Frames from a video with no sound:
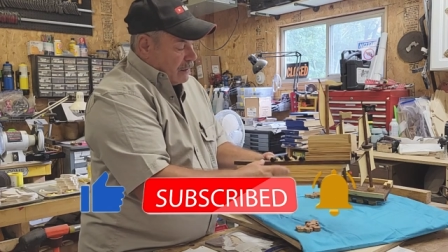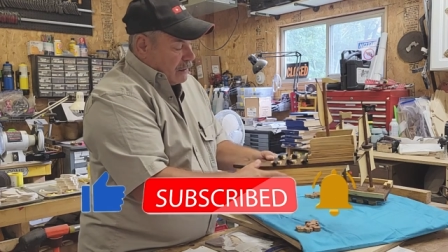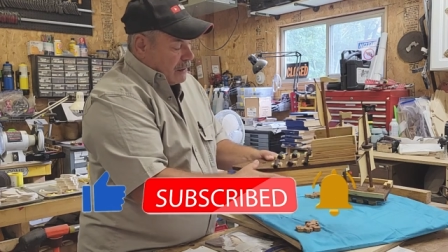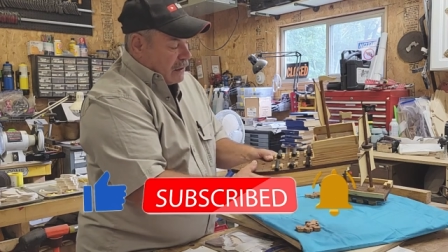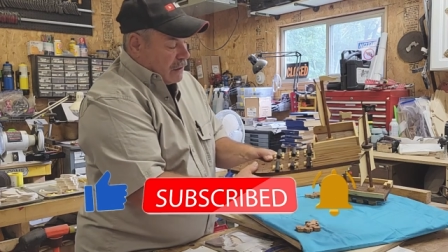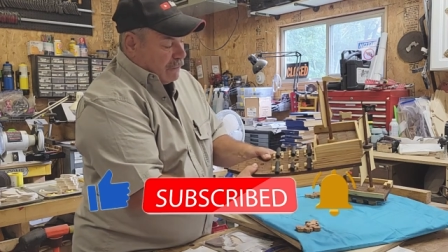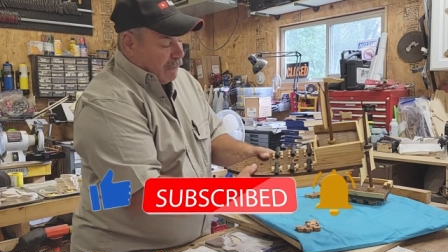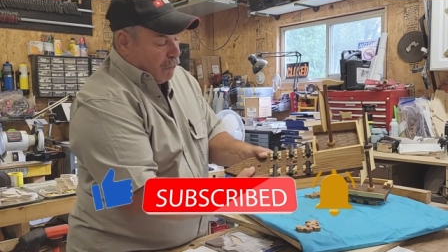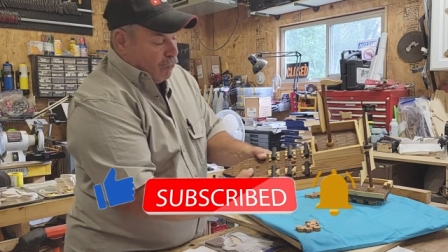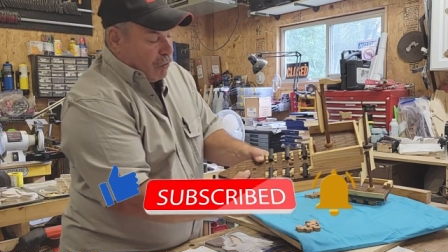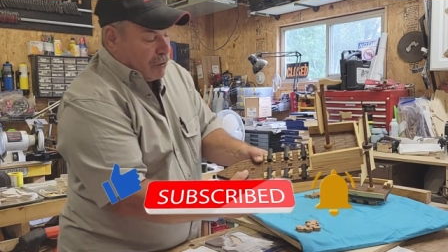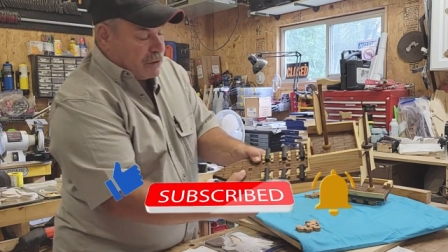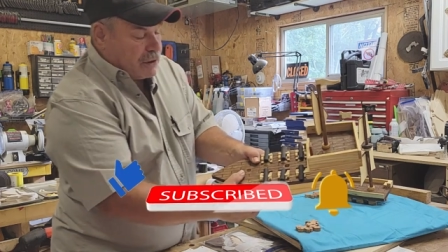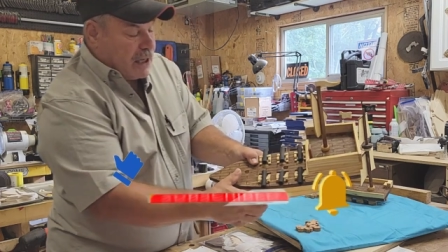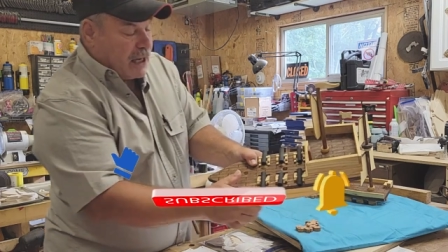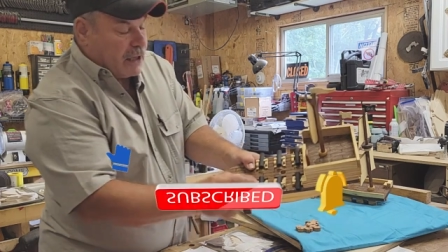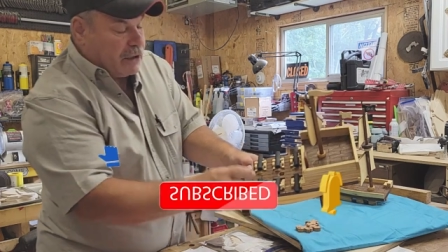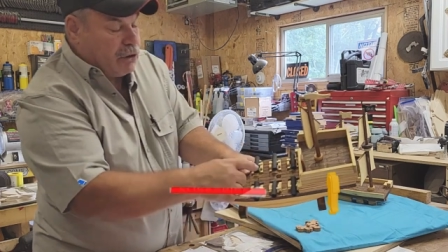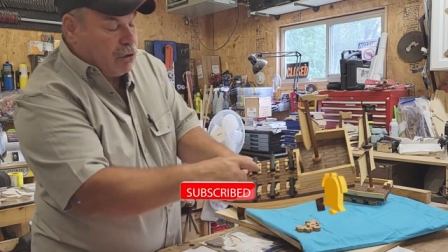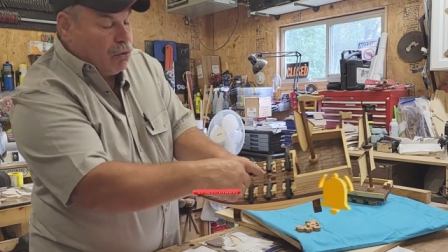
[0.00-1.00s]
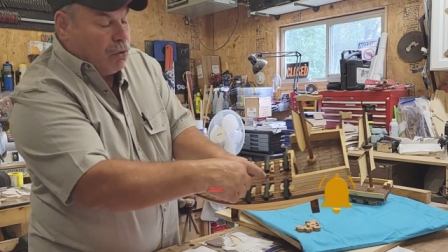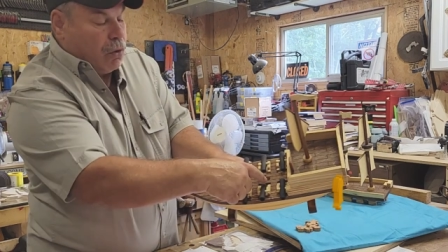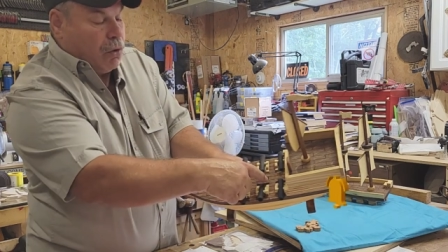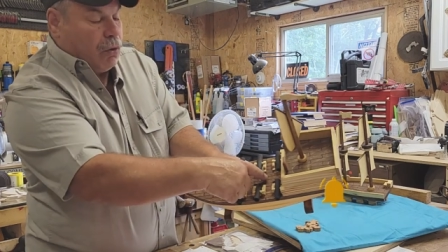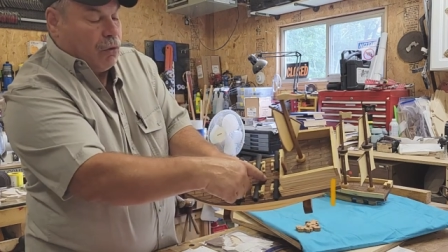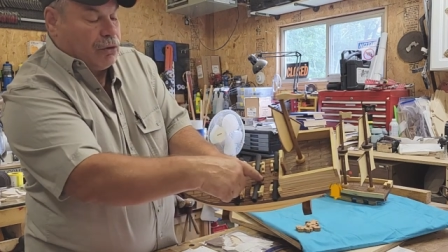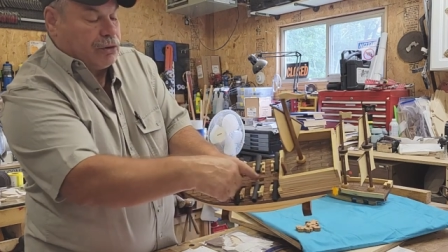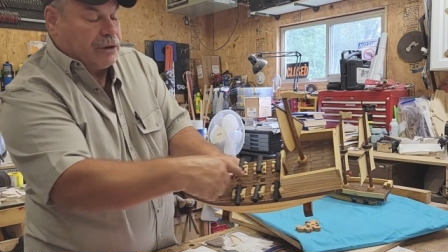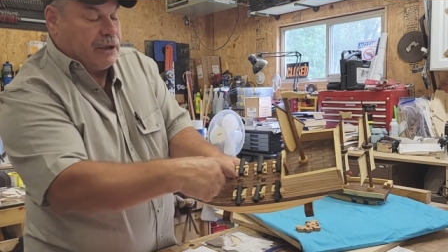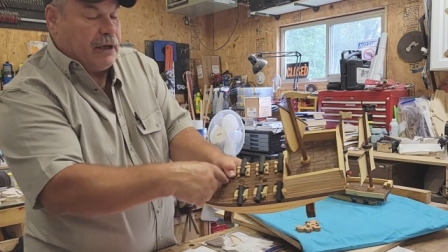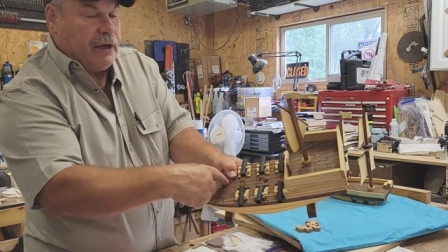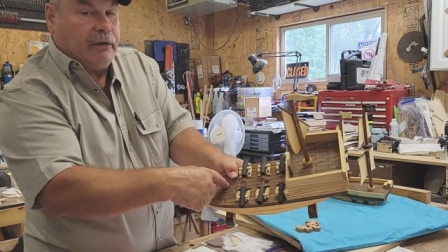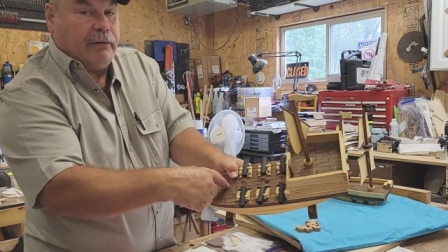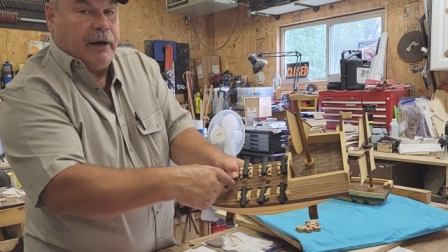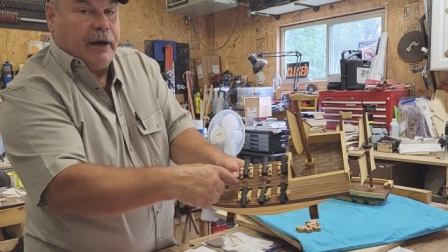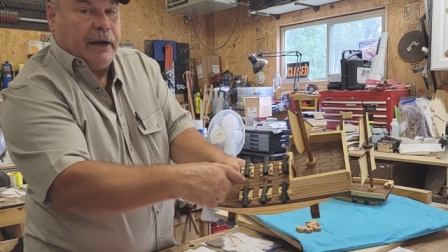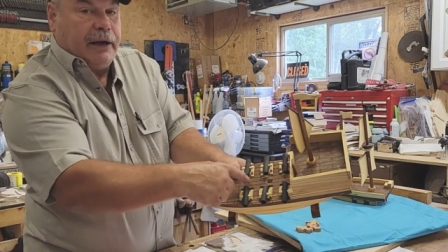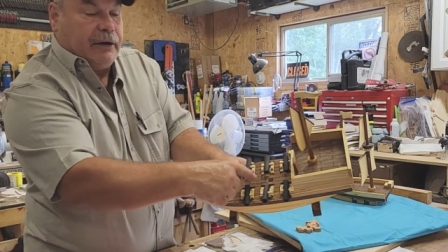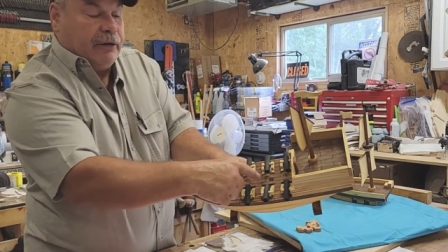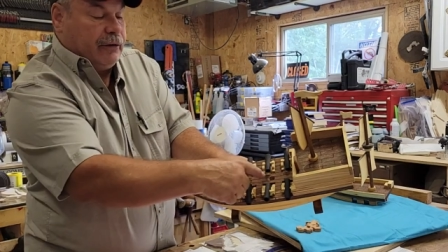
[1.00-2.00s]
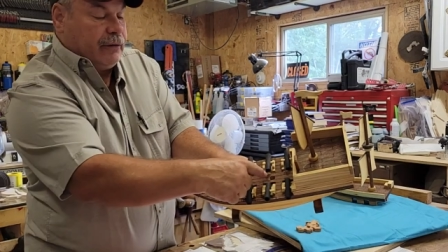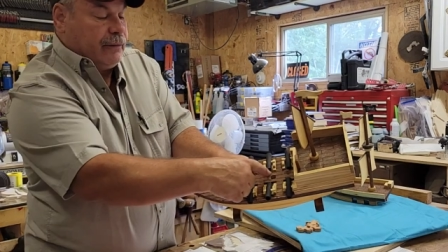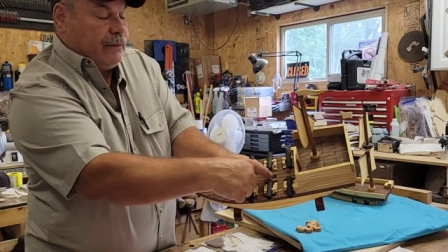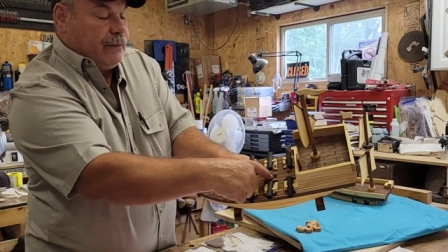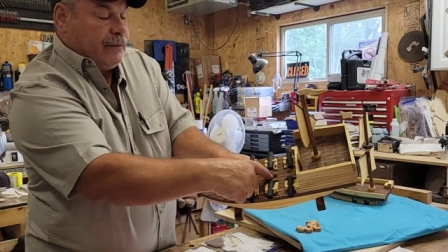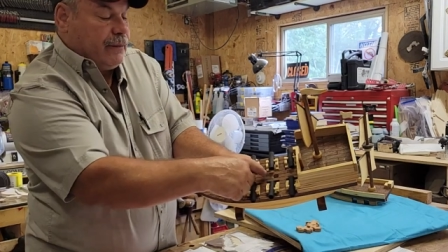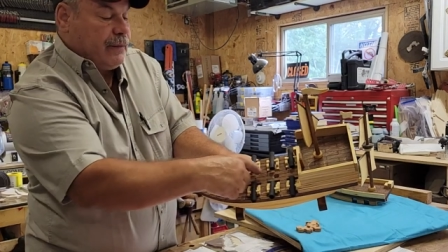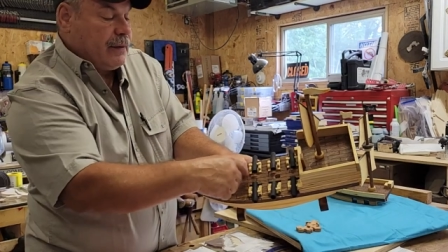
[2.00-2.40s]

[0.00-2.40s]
these floors got two holes in it right here.